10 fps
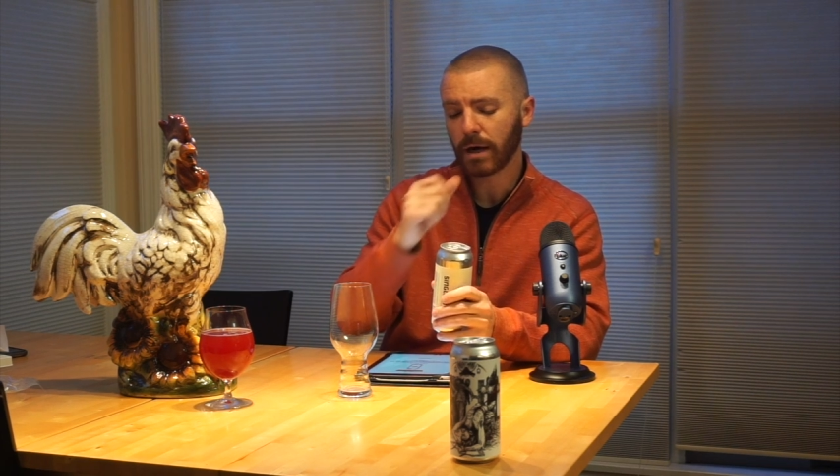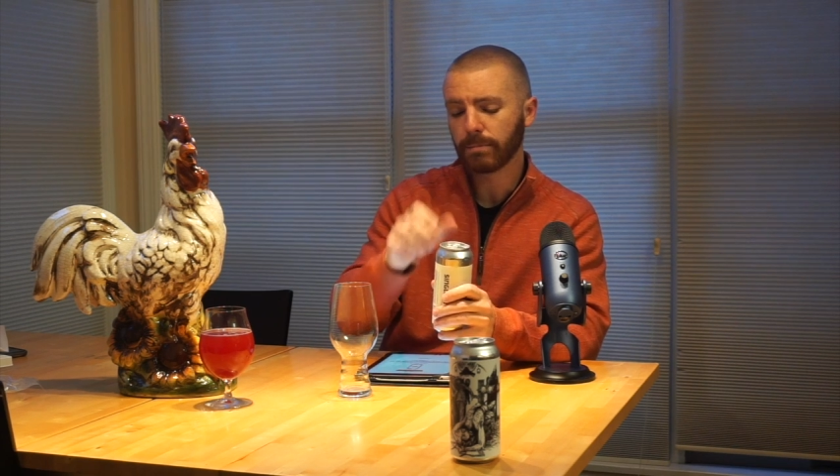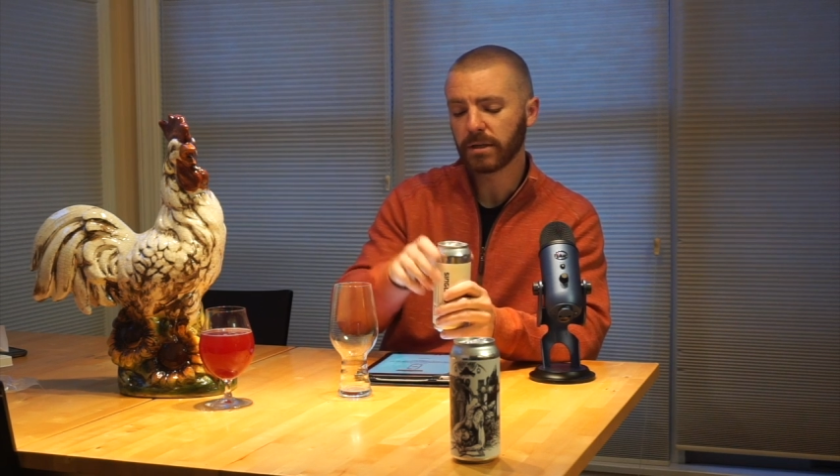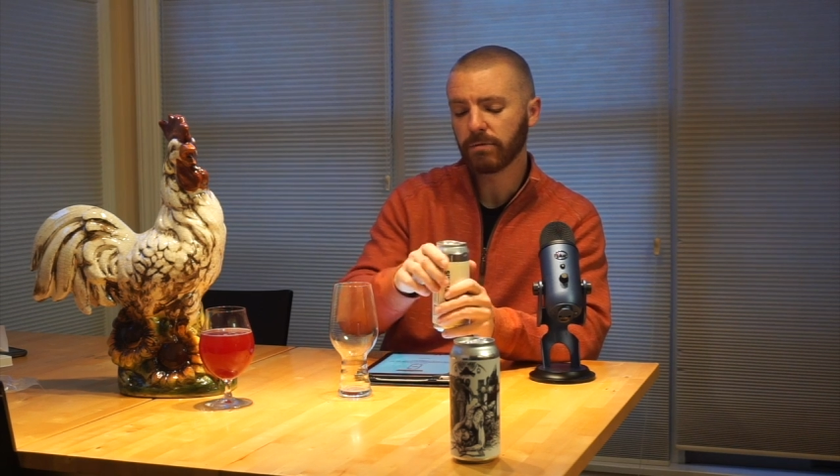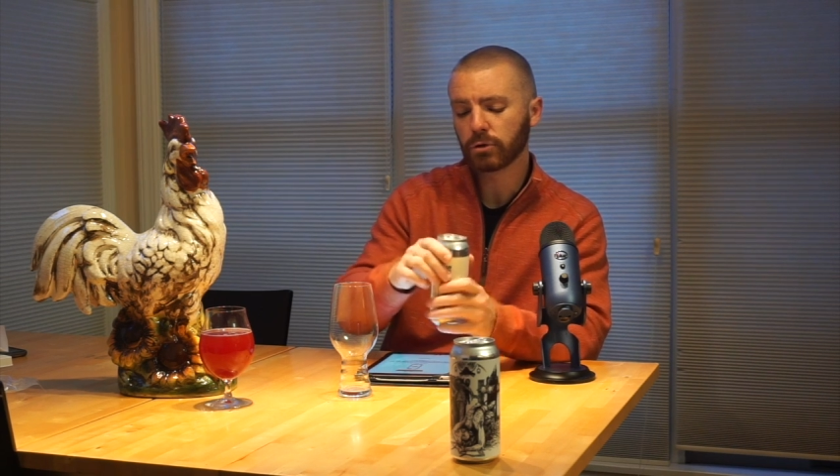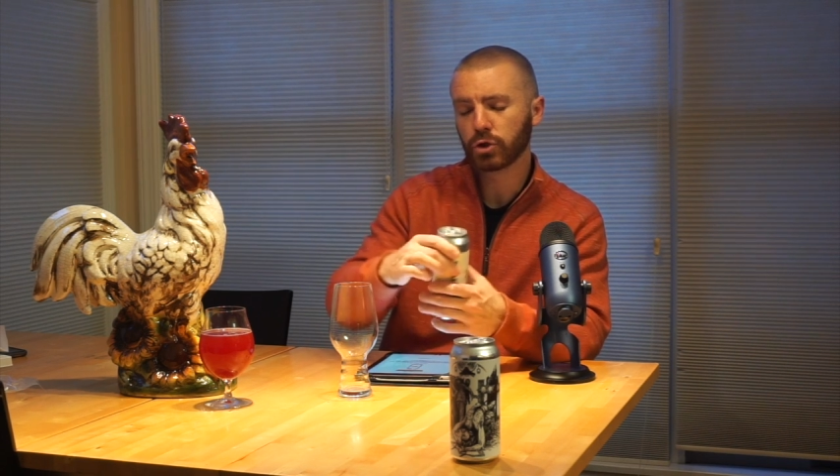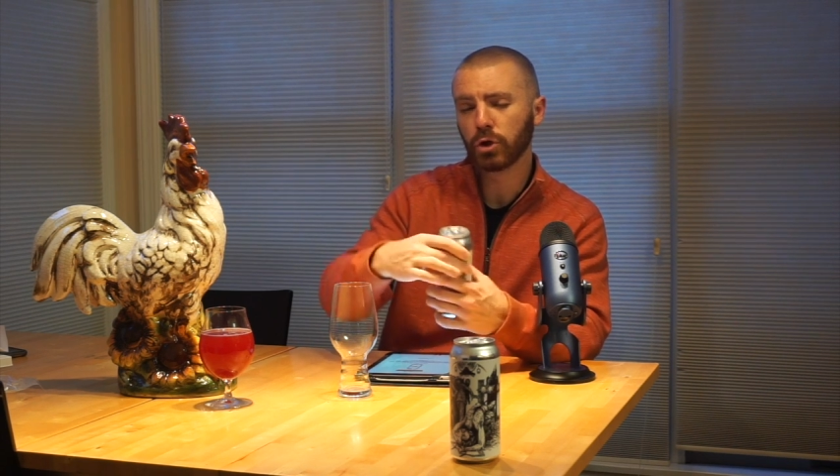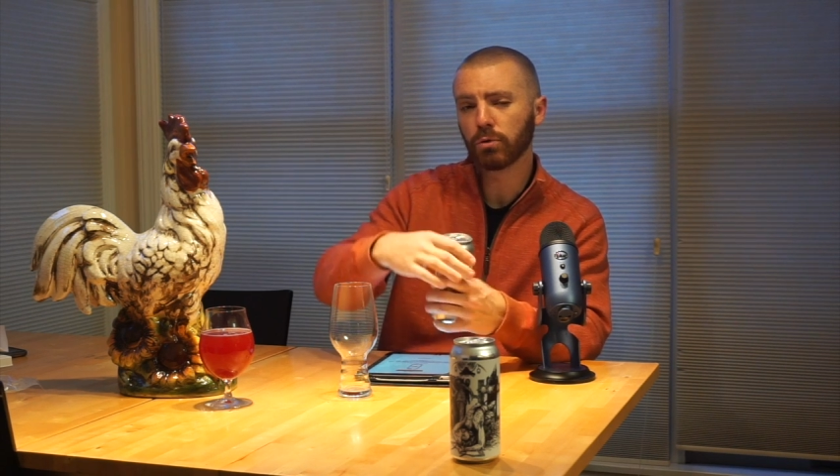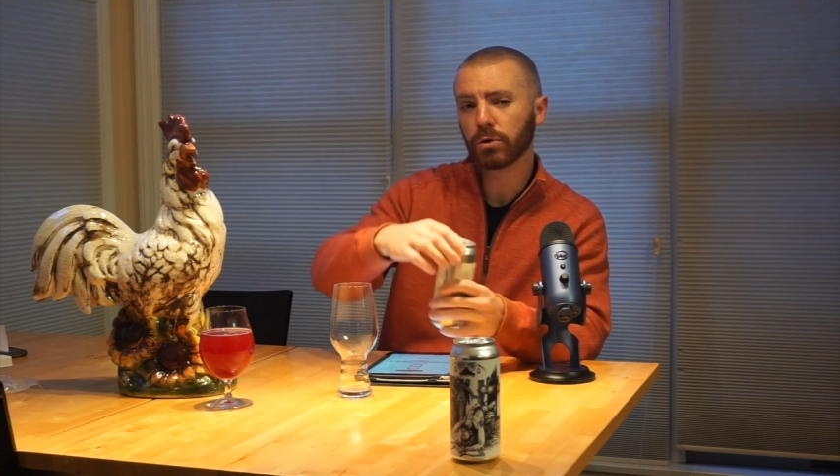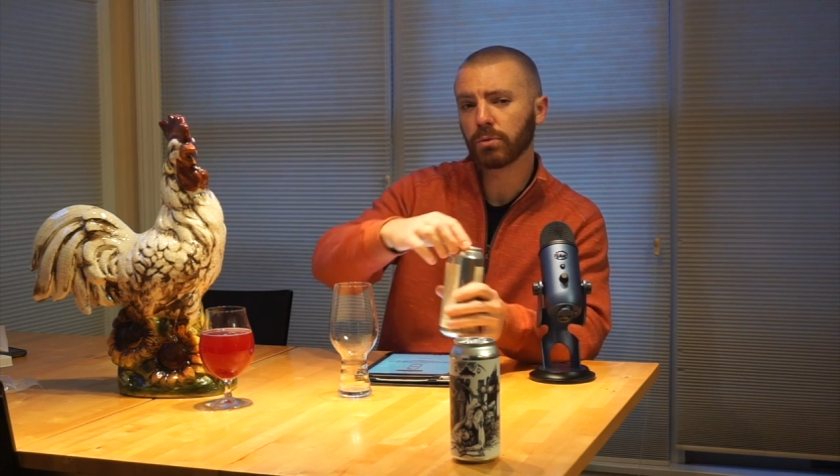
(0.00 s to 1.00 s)
I believe there's
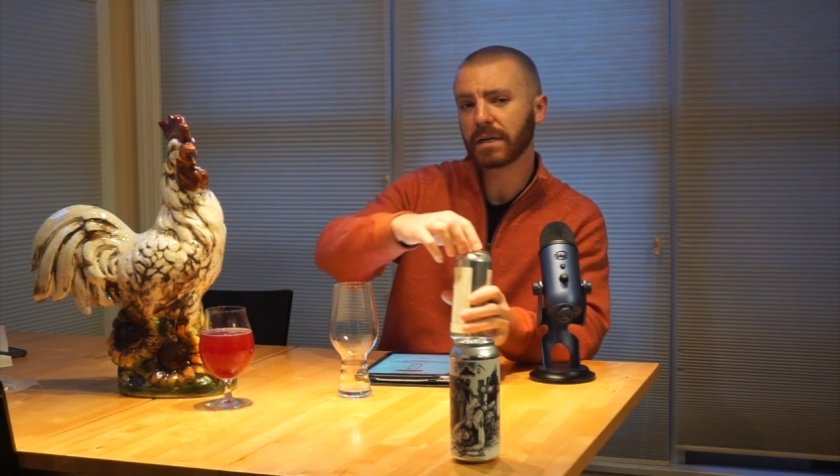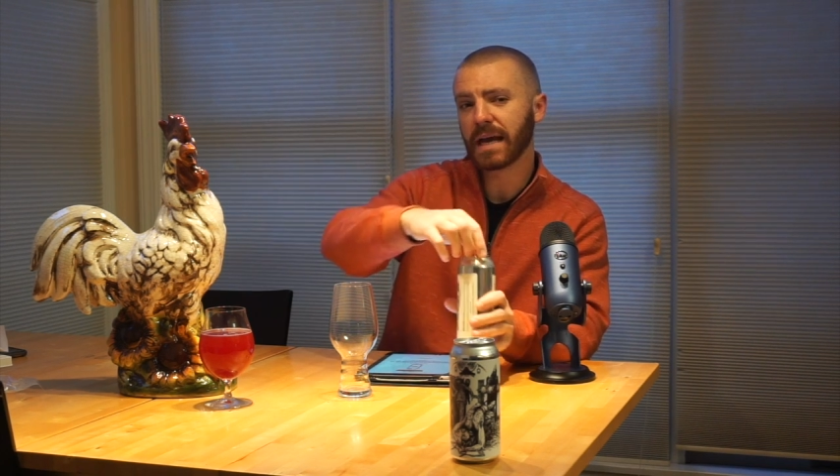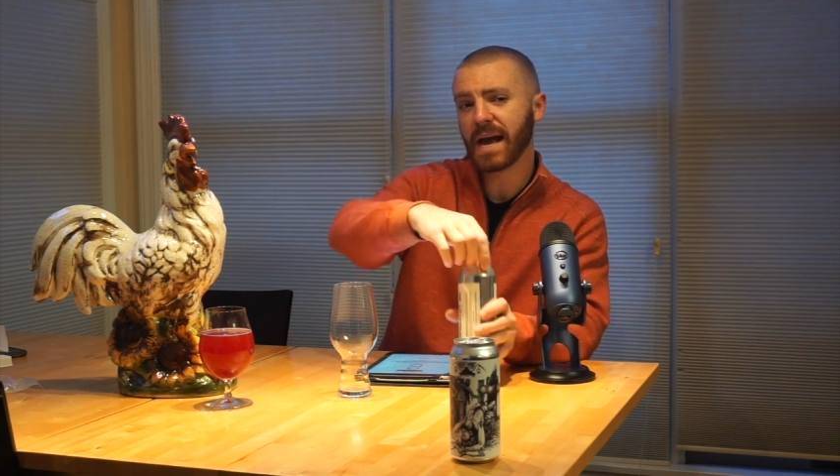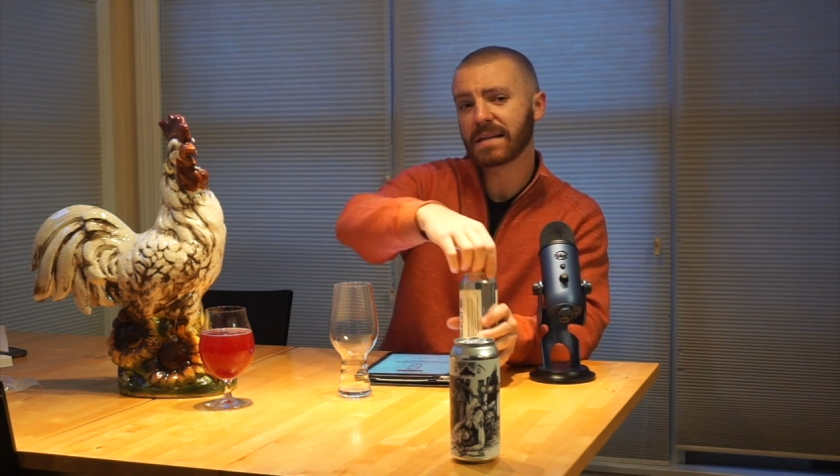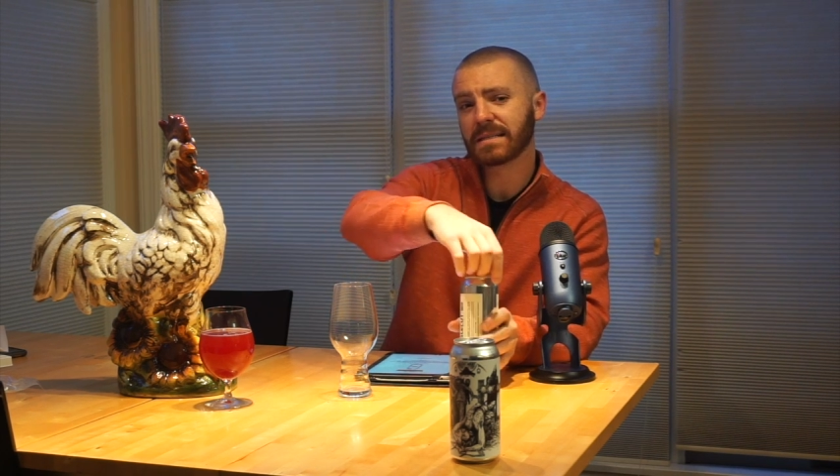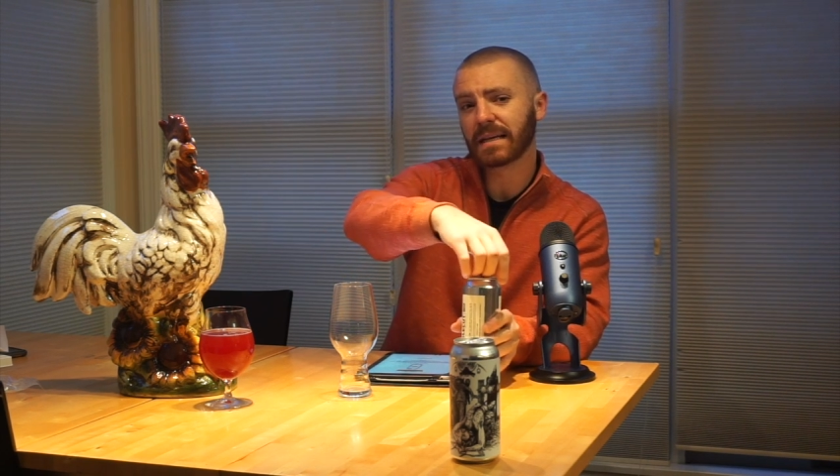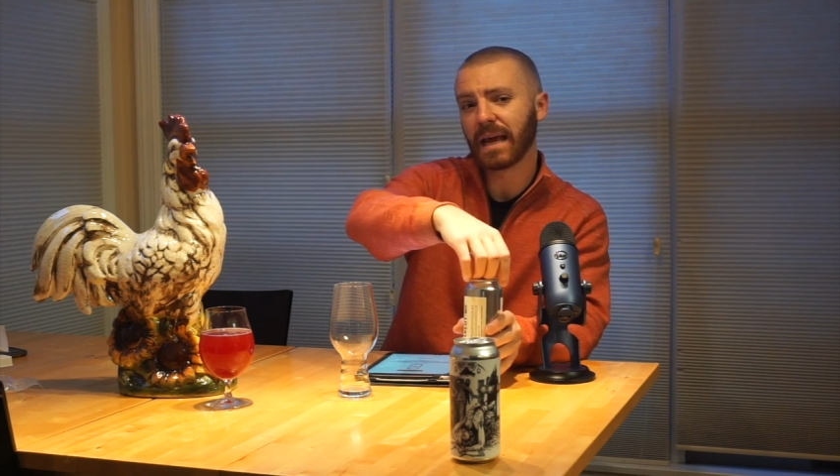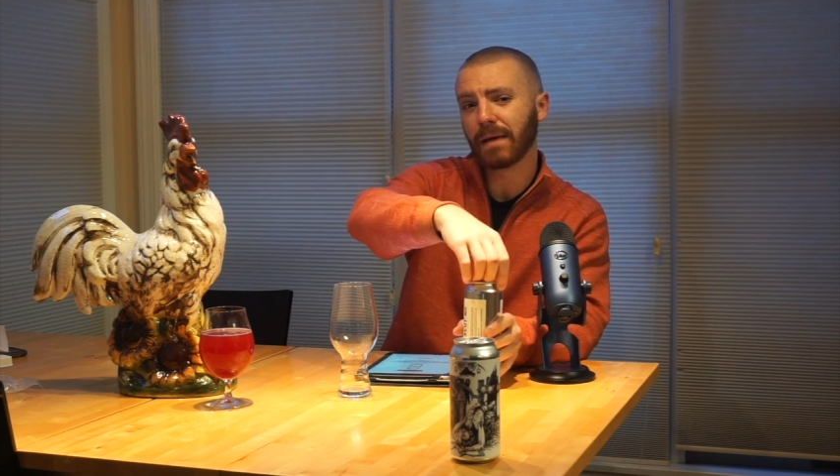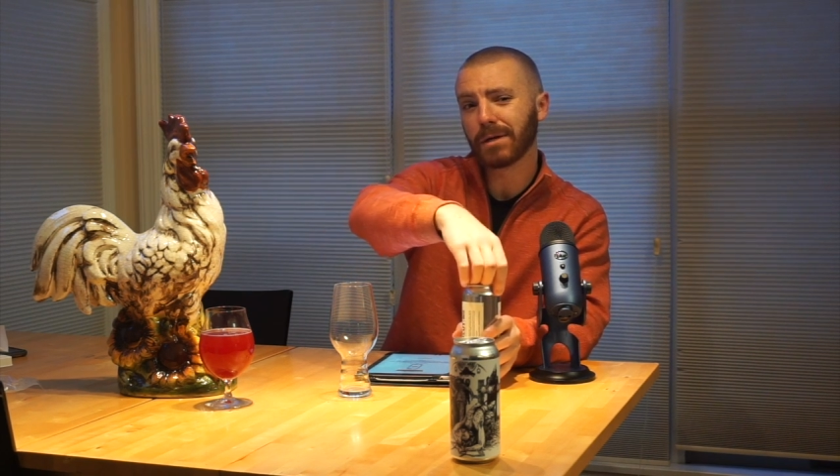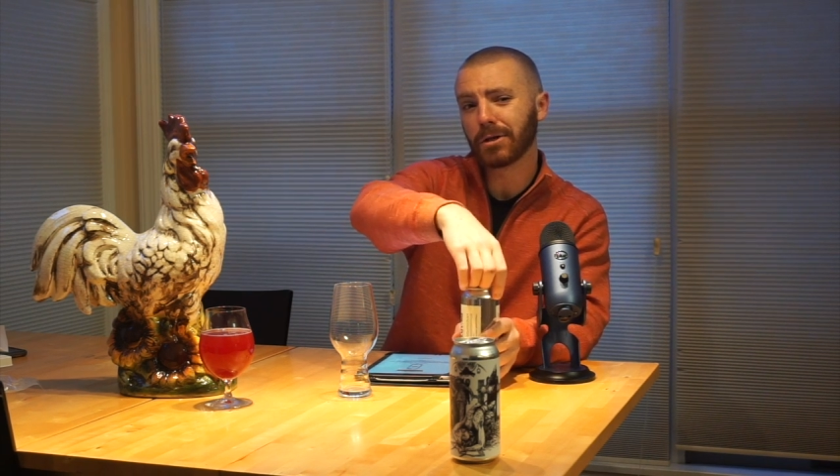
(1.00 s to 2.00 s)
2 or 3 kegs that
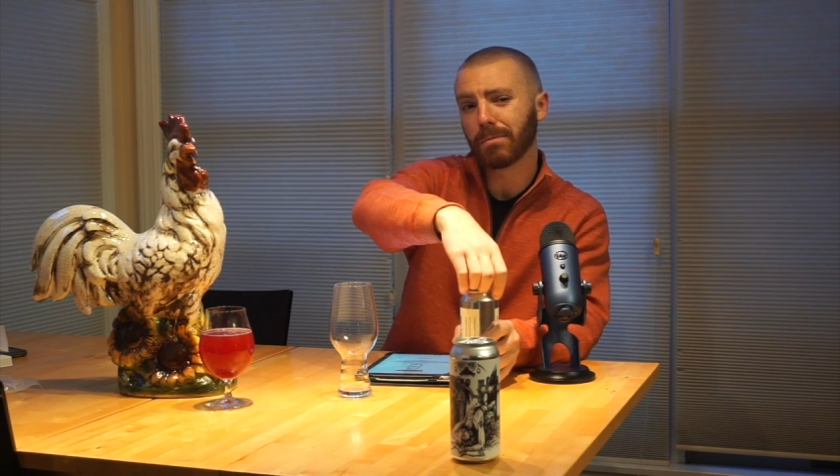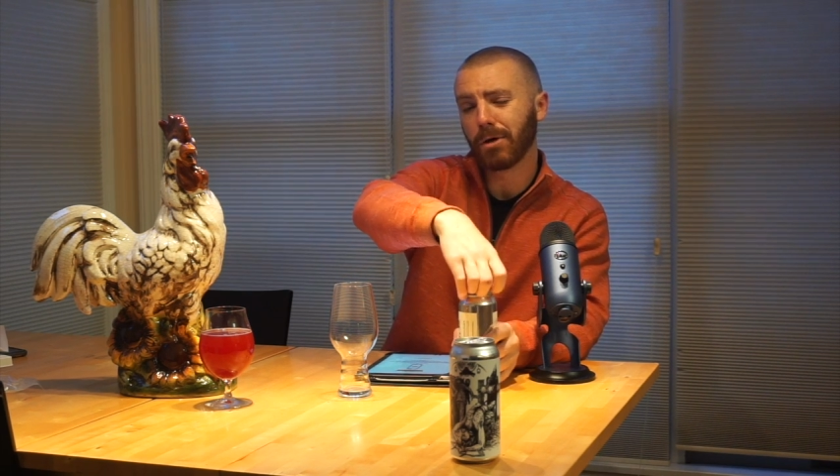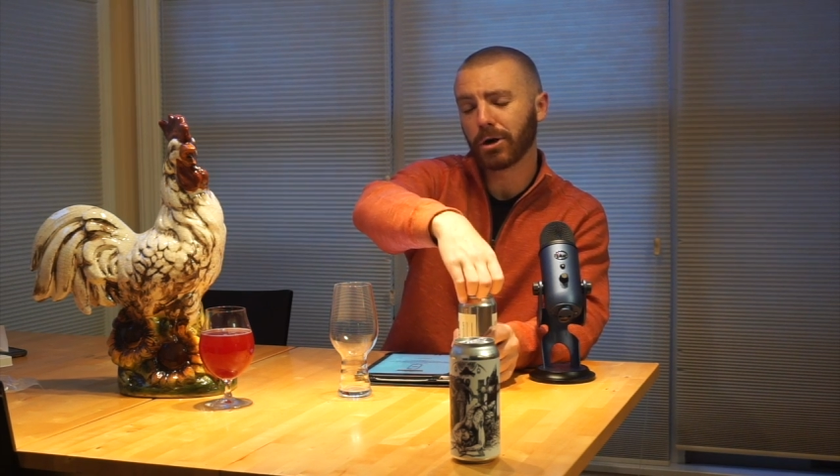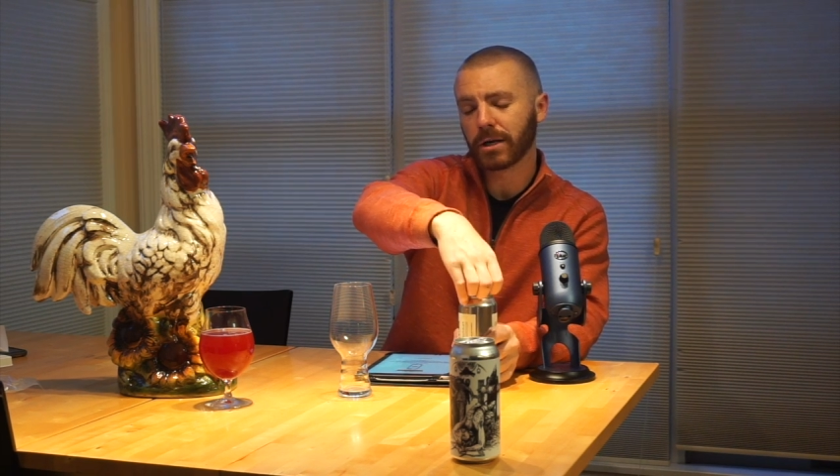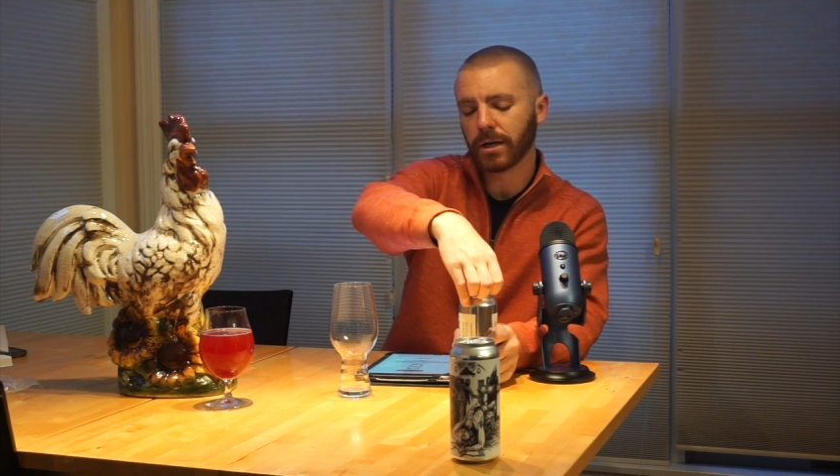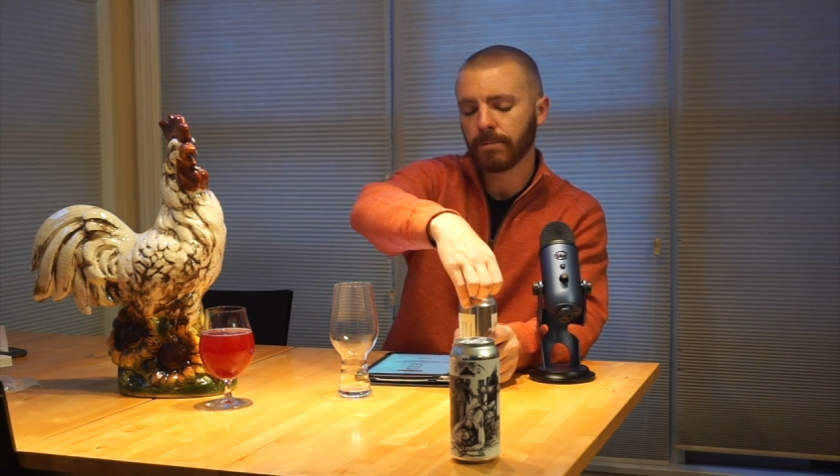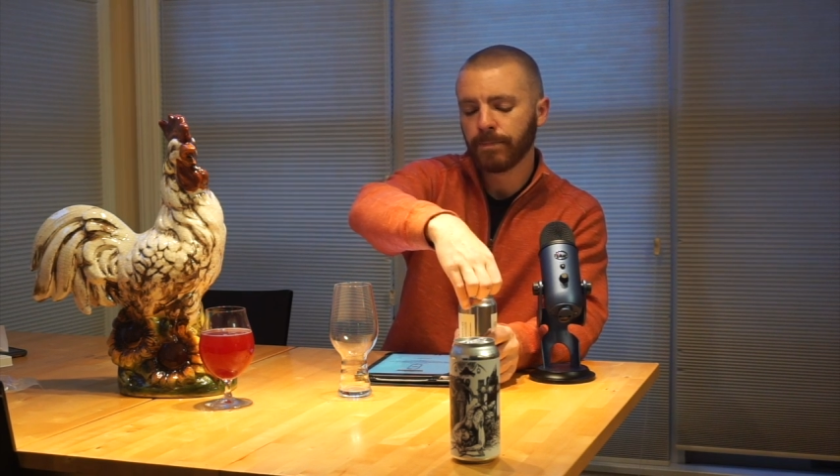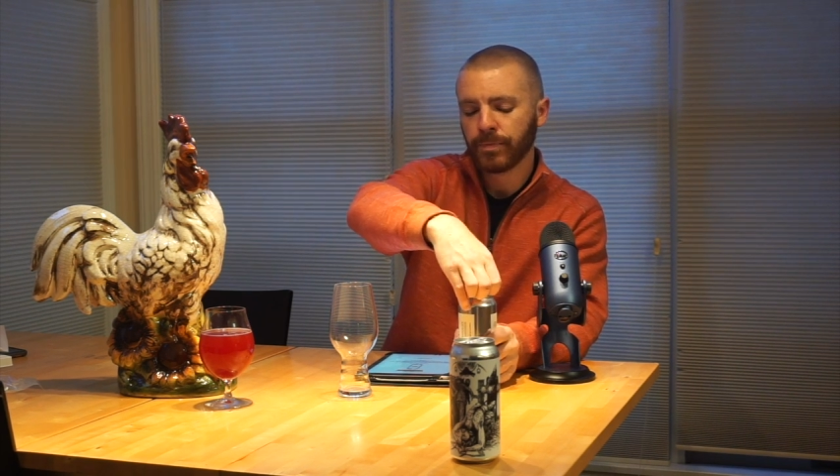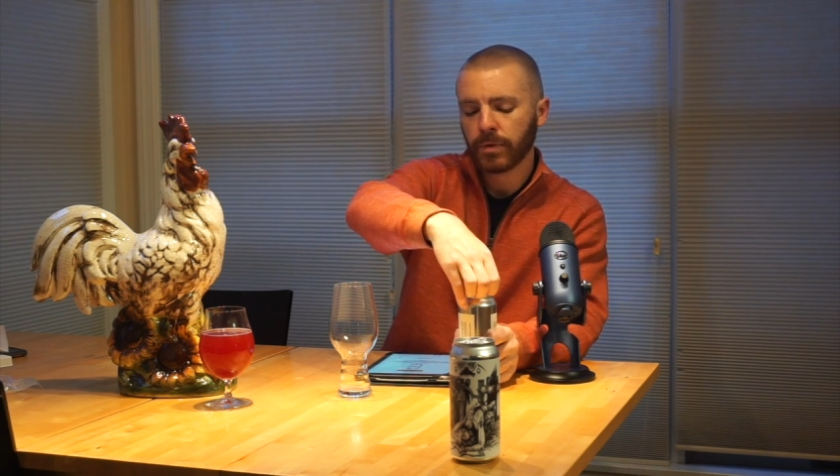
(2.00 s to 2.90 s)
came into the market.